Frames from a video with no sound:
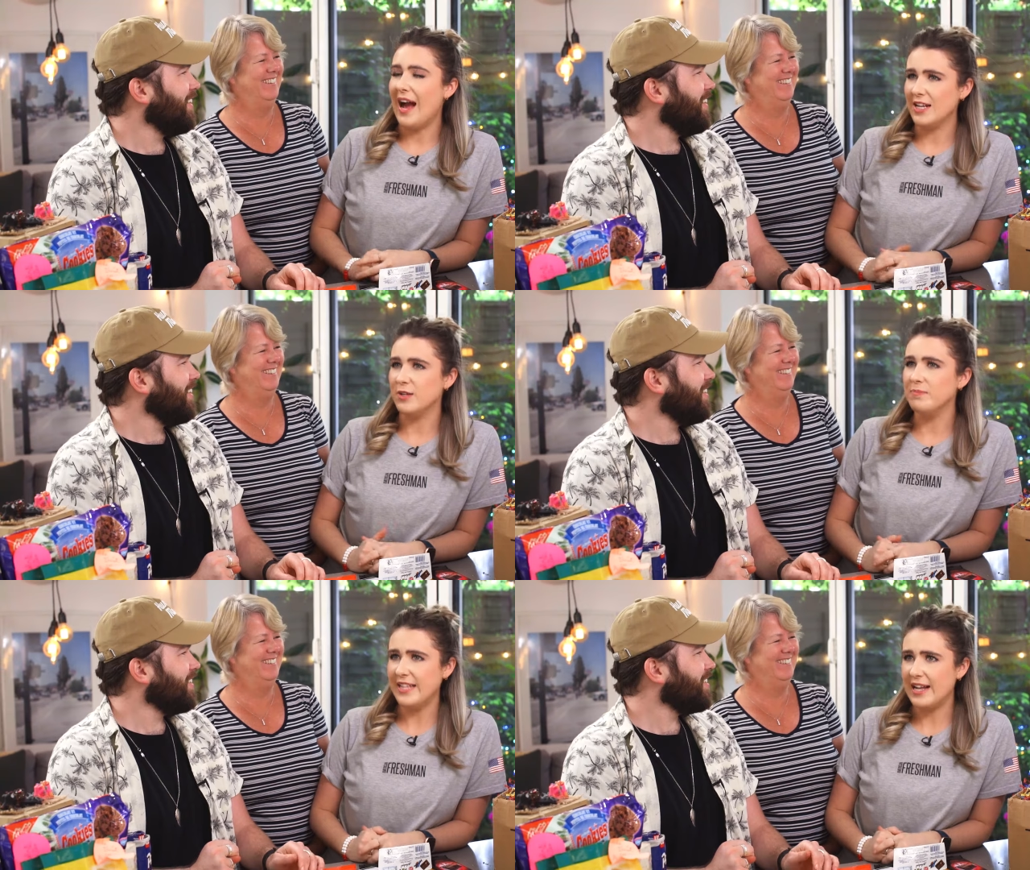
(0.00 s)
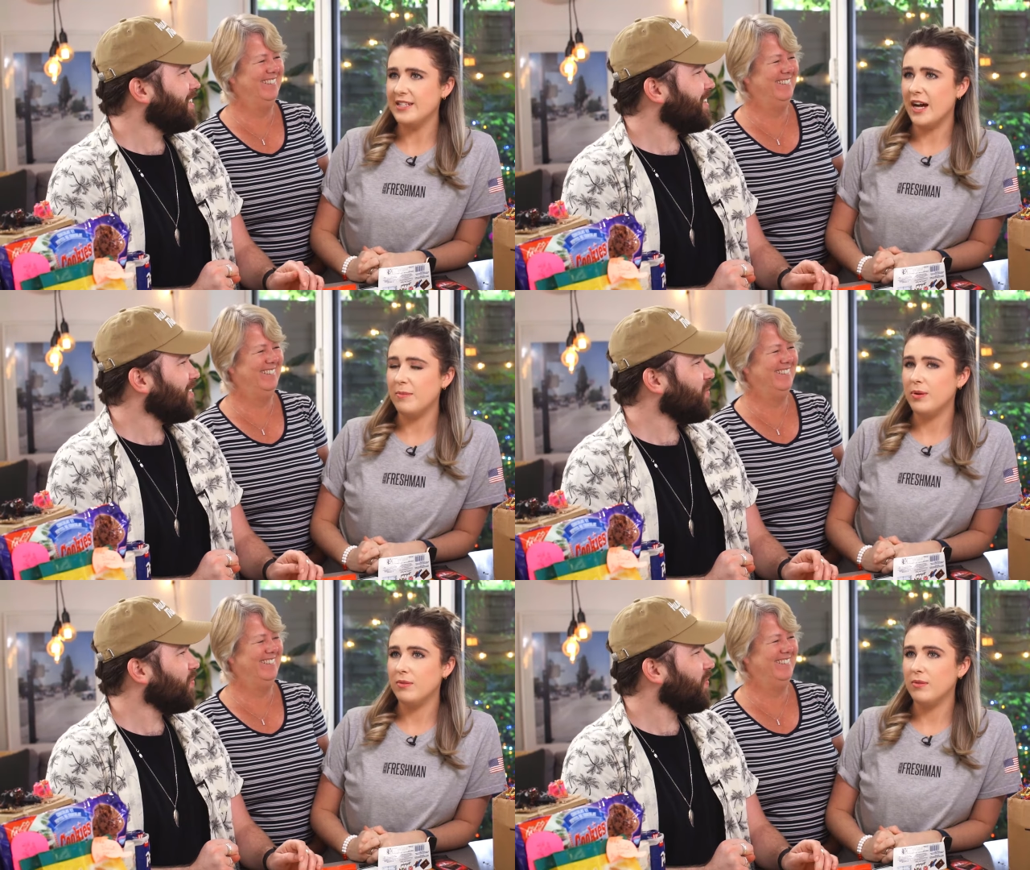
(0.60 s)
Speaker 1: Adam, stand
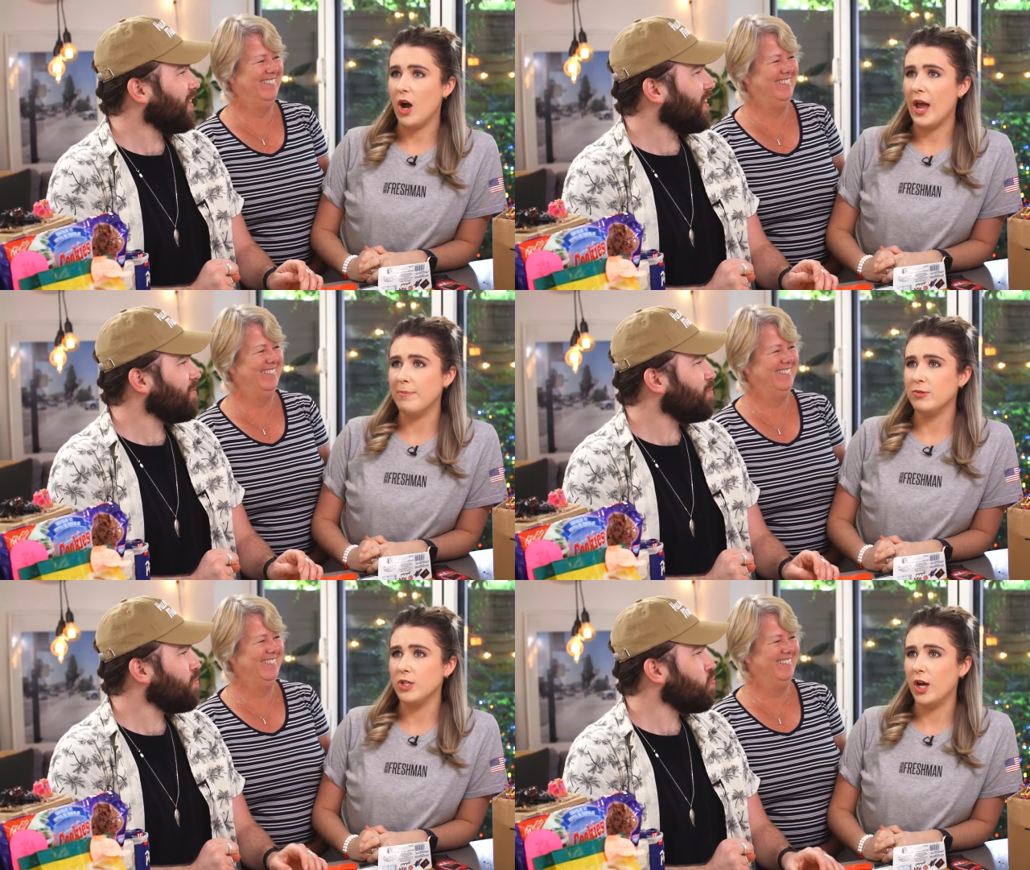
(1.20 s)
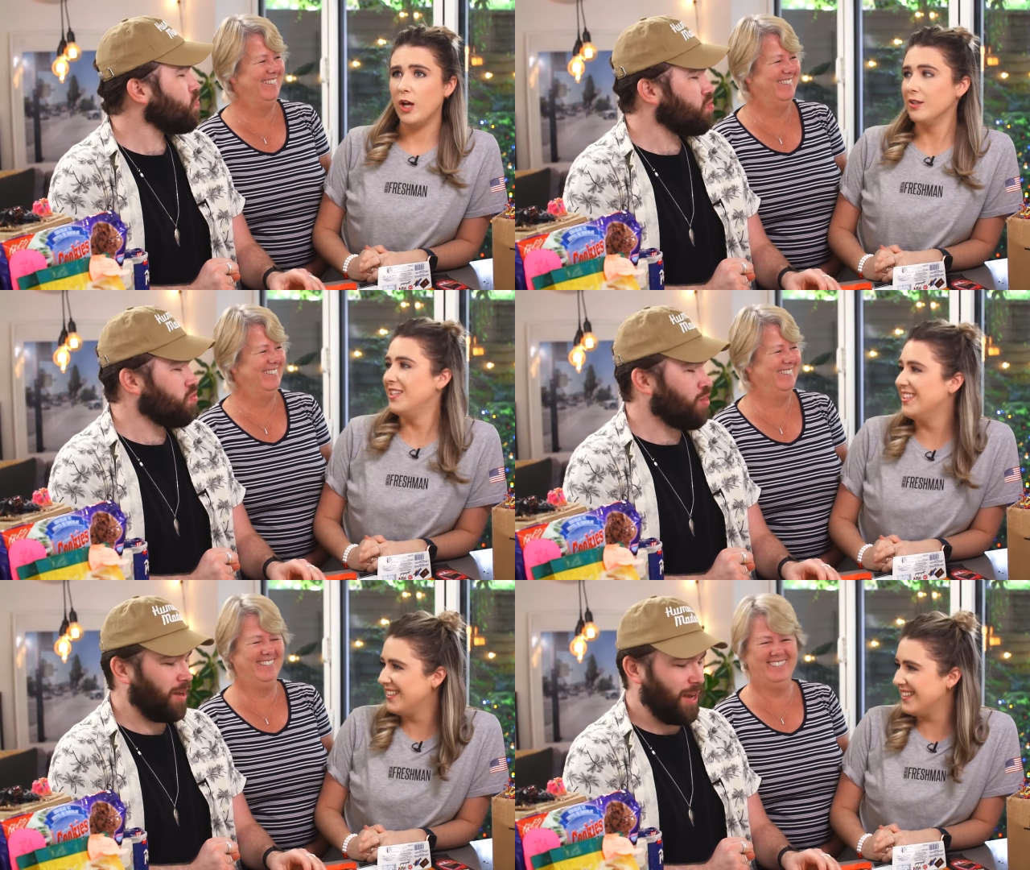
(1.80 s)
up. I am, sir.
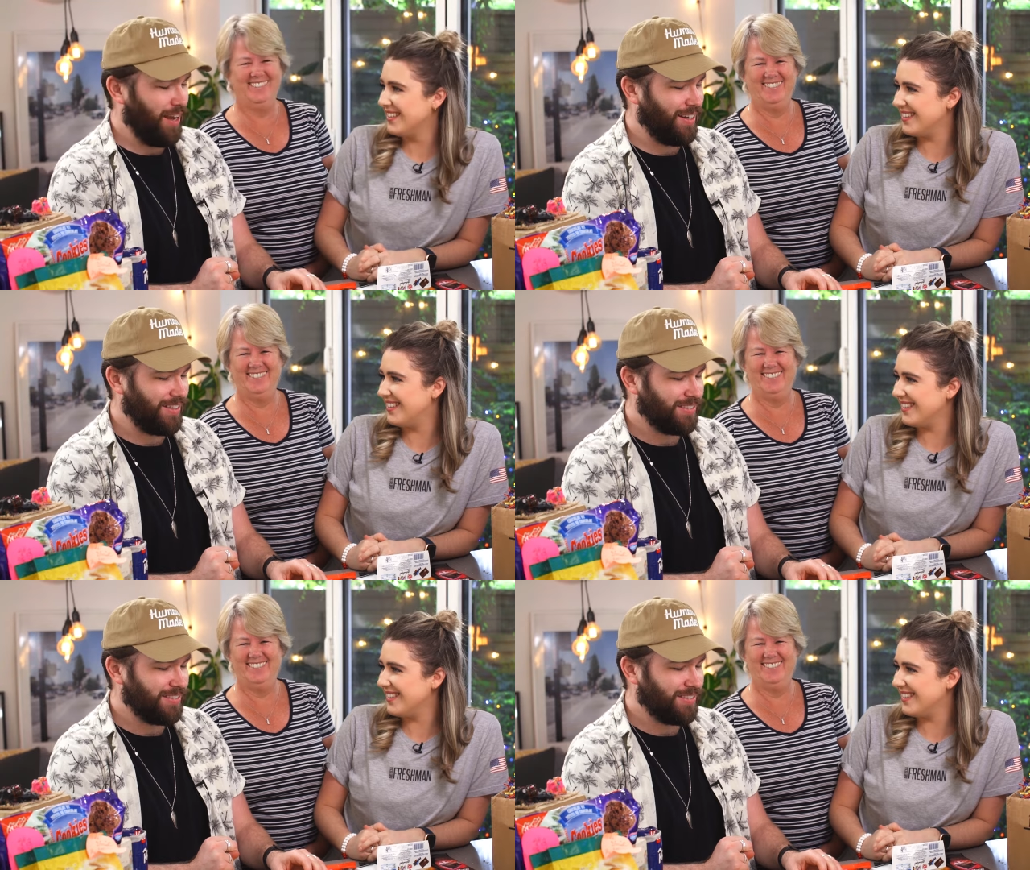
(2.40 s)
Yeah.